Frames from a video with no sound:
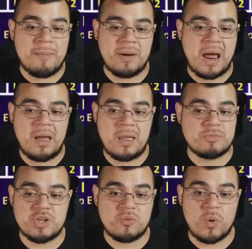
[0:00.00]
but I am
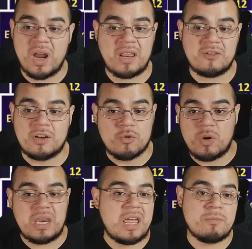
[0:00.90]
just wanting to
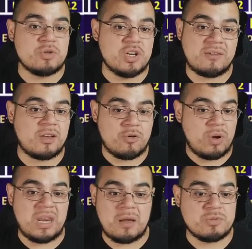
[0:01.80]
green him just to
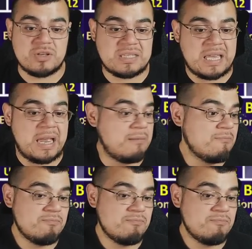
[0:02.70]
green him, just like